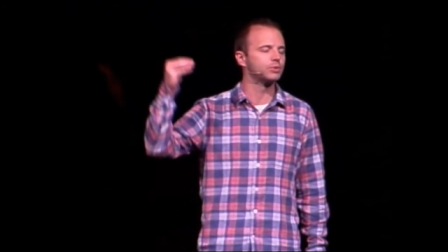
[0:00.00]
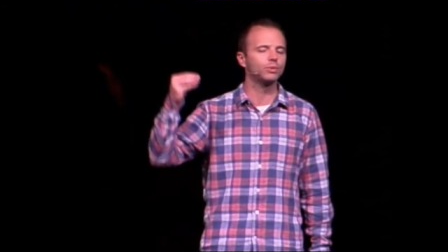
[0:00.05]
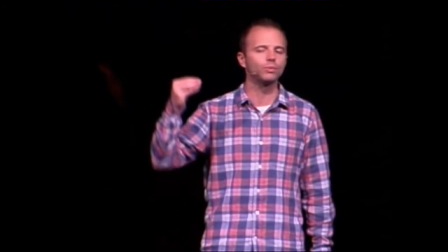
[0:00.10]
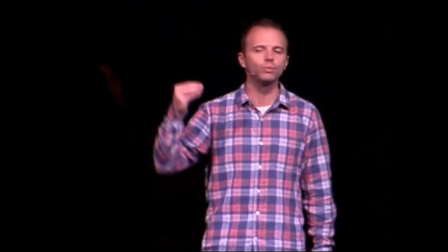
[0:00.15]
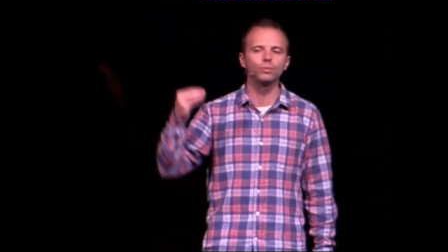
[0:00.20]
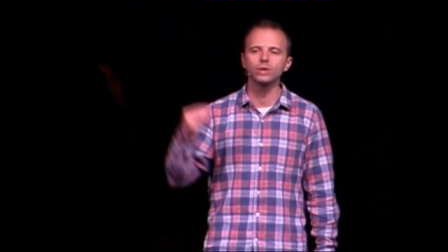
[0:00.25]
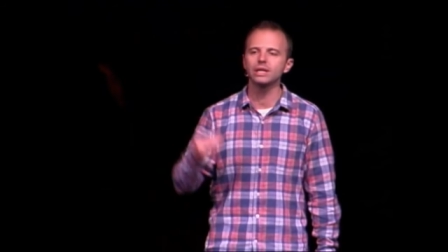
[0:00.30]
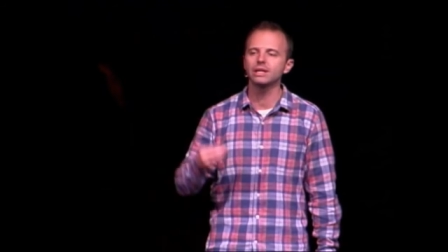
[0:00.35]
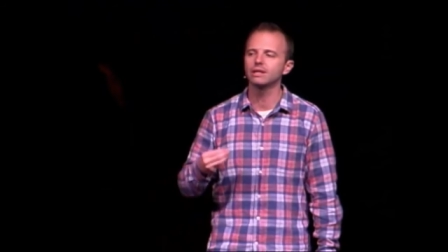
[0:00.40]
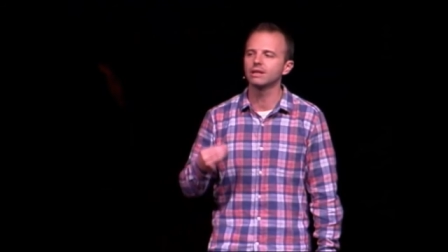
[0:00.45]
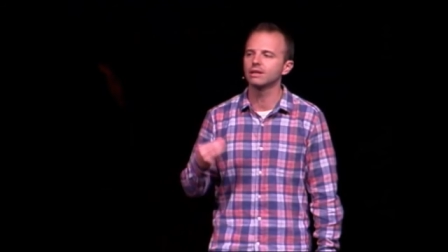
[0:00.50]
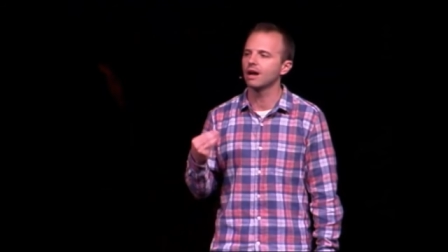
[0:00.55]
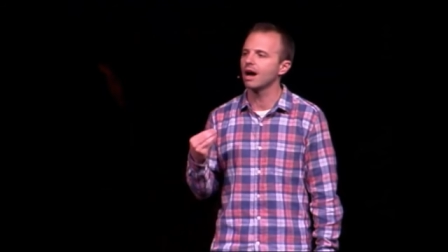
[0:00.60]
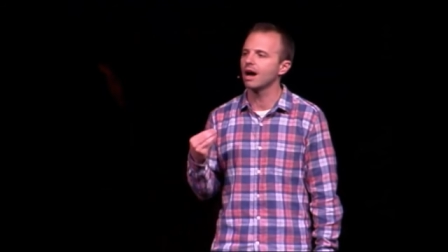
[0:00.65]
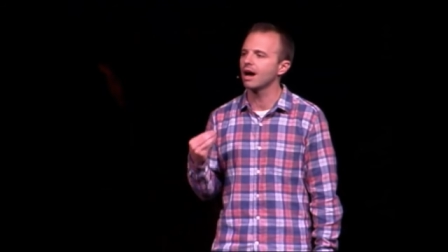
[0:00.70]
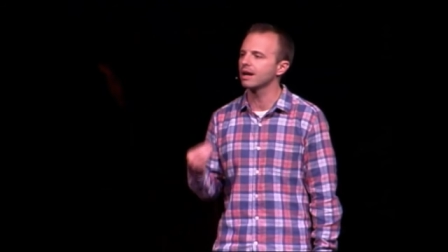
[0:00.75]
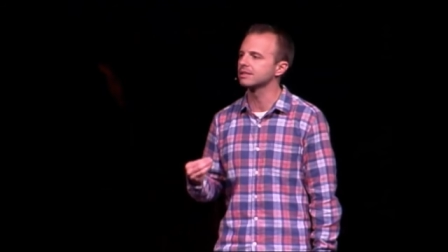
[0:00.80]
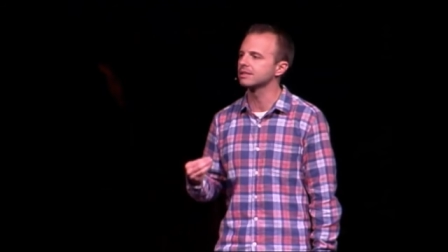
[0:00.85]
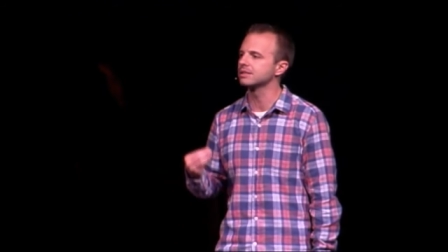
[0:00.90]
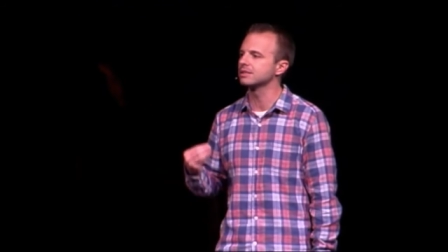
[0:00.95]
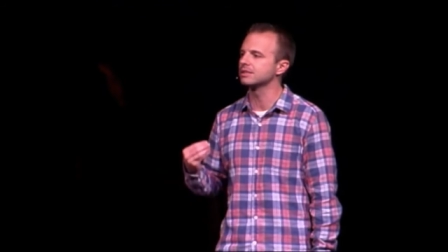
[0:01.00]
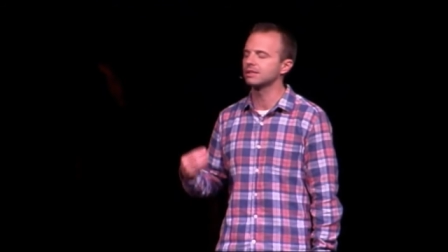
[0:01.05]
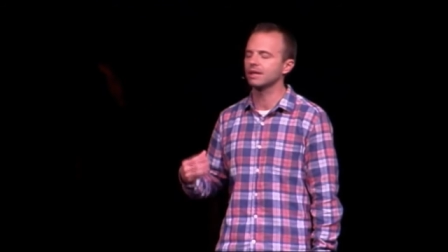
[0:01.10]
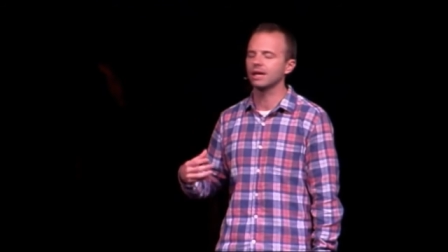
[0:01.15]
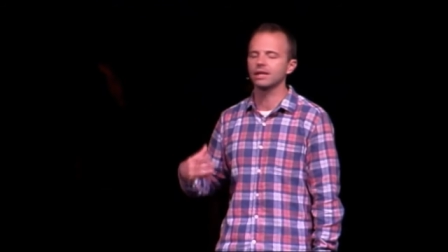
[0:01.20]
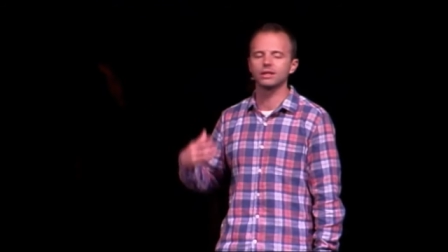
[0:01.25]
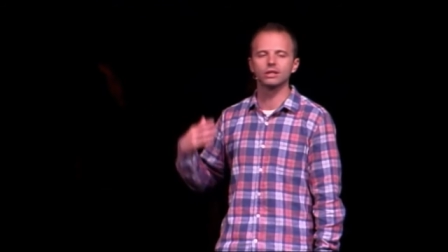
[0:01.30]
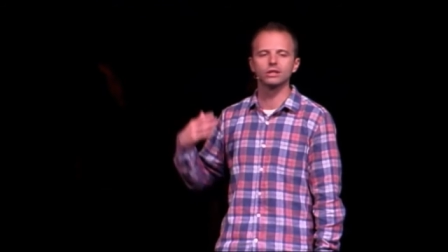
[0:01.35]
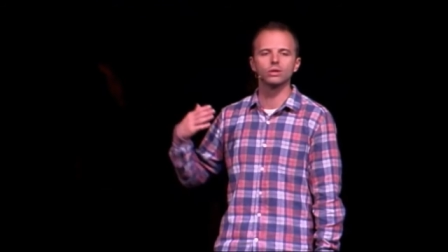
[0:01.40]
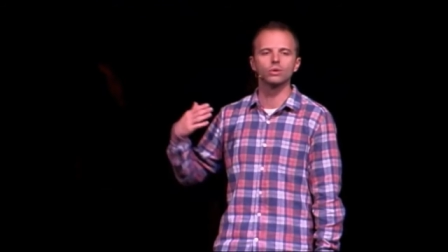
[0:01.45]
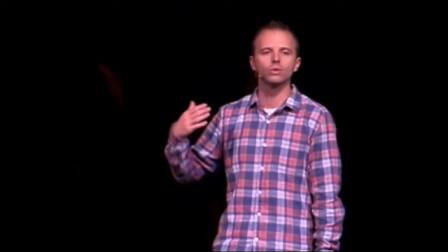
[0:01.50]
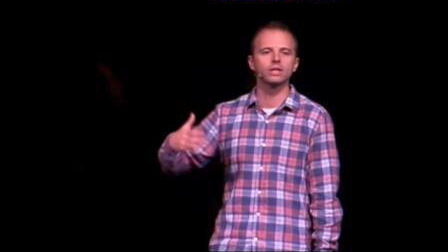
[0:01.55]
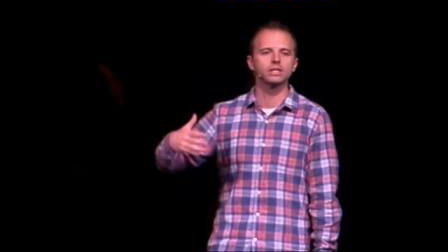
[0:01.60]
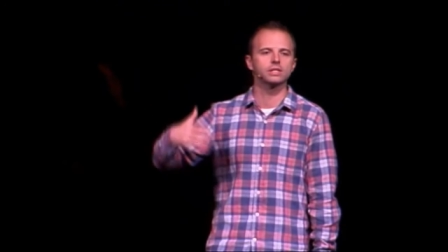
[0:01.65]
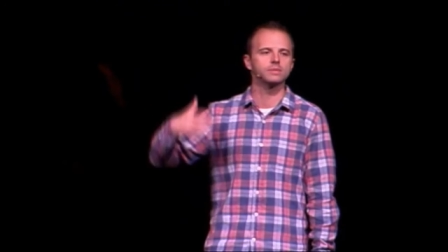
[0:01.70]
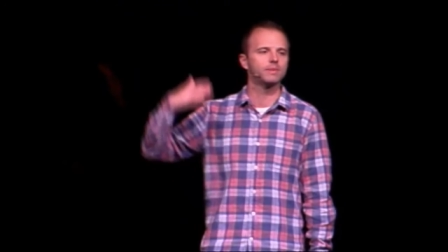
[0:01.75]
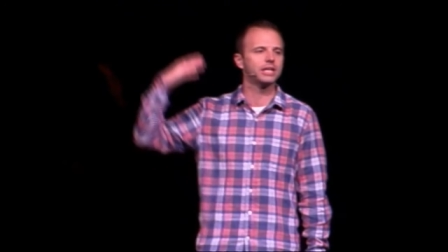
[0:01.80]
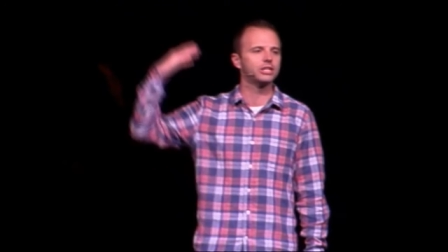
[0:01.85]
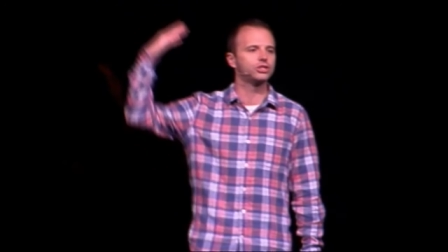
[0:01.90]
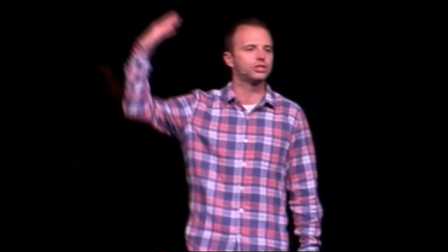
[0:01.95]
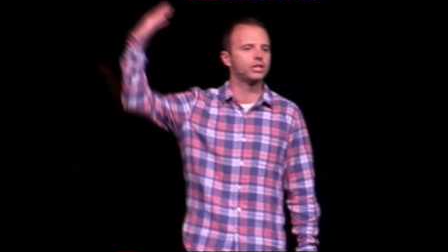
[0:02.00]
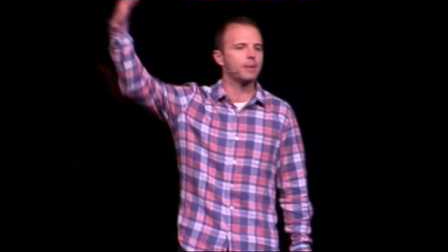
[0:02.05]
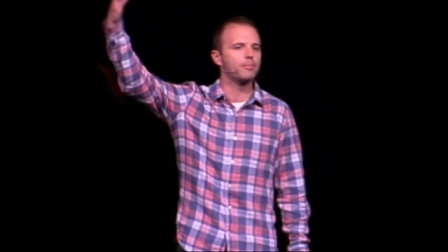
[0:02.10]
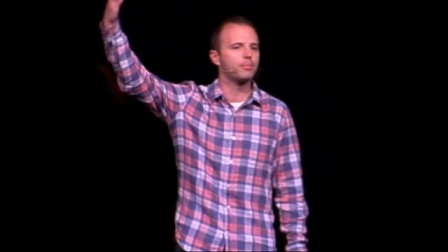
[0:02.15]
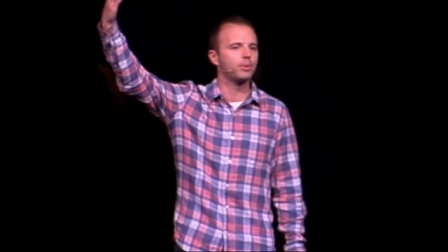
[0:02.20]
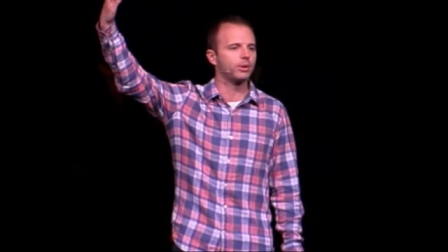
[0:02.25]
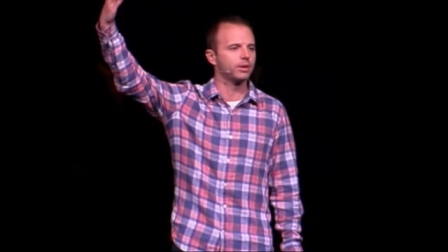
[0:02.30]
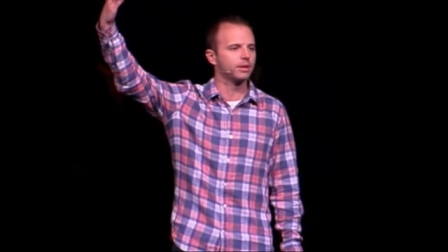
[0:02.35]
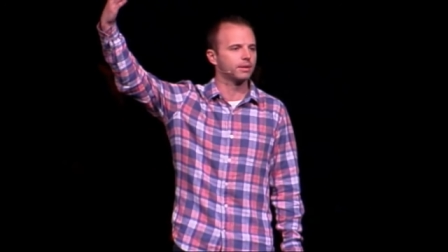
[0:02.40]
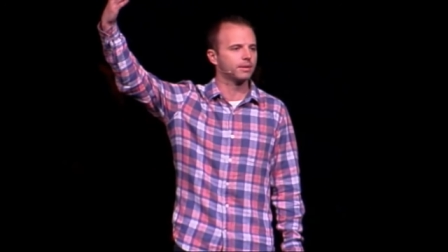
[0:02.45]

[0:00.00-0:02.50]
when we can honestly say, The Lord is my shepherd,